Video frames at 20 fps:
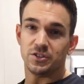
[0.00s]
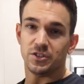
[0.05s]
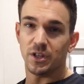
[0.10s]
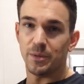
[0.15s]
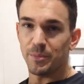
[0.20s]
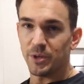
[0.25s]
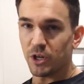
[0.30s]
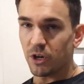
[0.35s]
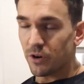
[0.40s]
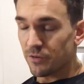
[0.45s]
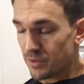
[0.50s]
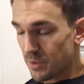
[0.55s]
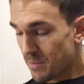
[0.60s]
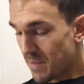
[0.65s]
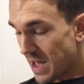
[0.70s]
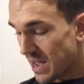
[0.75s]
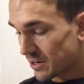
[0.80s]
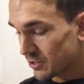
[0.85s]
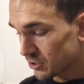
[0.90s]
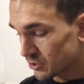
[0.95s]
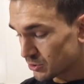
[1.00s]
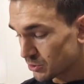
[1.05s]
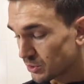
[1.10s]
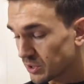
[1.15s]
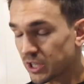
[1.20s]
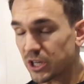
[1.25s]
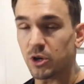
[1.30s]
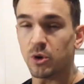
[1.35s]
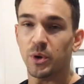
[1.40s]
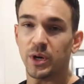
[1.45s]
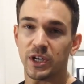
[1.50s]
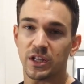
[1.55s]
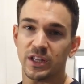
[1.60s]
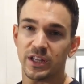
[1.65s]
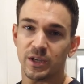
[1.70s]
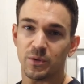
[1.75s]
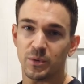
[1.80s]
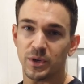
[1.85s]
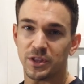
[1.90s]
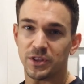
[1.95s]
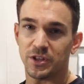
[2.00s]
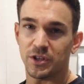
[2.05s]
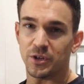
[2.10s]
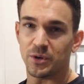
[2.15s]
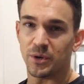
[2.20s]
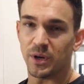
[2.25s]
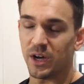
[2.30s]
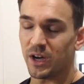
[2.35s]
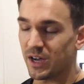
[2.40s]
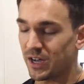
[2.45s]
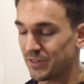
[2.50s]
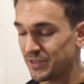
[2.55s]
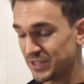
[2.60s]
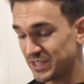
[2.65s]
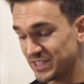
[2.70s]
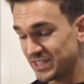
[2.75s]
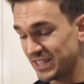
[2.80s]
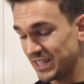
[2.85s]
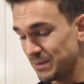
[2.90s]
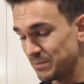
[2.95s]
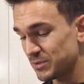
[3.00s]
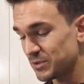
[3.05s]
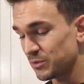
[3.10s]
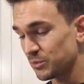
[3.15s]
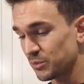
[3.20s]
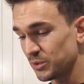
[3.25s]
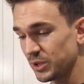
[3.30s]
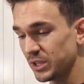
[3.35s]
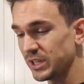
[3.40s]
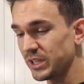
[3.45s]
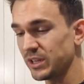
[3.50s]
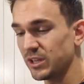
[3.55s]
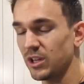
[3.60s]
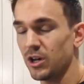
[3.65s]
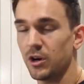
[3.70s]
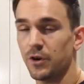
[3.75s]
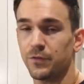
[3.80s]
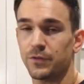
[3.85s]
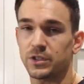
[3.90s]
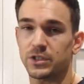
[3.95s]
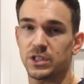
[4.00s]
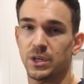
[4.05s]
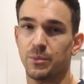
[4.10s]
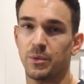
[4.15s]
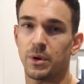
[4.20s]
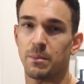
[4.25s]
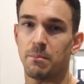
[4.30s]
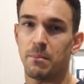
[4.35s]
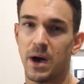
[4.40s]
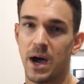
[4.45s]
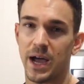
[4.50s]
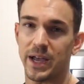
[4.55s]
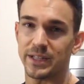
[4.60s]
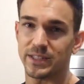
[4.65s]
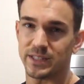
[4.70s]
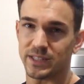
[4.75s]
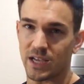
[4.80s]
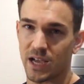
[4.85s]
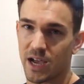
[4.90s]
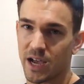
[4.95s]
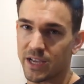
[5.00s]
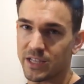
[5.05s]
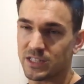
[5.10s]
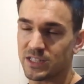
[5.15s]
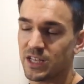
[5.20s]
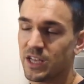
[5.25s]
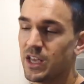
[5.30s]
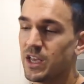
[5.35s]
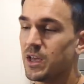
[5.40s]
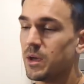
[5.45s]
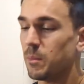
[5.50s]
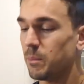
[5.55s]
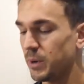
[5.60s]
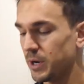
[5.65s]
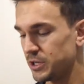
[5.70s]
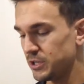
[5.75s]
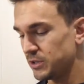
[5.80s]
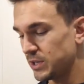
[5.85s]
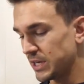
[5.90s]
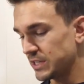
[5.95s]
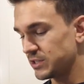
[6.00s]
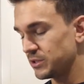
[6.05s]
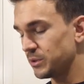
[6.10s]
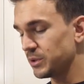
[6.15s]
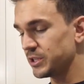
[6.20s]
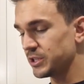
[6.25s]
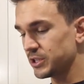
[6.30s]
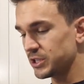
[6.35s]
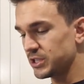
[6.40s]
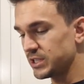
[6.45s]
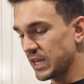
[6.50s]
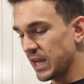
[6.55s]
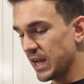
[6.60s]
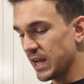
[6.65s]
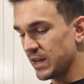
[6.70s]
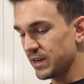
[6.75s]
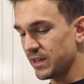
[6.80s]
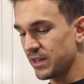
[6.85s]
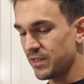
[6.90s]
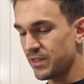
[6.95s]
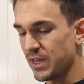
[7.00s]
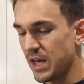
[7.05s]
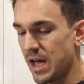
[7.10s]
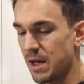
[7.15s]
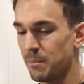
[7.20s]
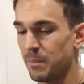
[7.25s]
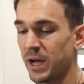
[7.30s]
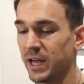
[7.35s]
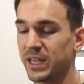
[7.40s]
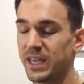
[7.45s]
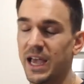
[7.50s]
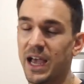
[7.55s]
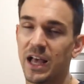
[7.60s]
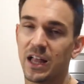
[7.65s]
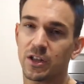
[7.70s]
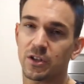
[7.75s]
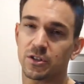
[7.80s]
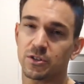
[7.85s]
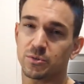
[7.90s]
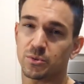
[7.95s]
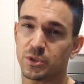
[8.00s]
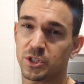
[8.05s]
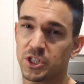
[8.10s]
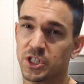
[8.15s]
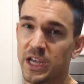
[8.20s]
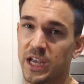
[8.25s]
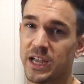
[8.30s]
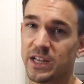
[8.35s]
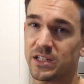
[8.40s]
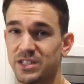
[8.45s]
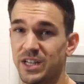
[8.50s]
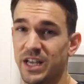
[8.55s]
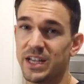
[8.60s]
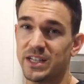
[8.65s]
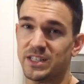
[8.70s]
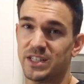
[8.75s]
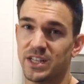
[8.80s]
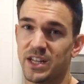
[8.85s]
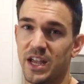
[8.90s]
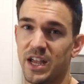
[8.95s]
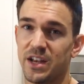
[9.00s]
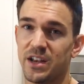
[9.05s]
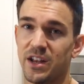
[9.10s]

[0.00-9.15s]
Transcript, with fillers: So let me go over the macros really quickly with you. Uh, this seems really low for someone my size, but you got to understand that my calories will change day to day.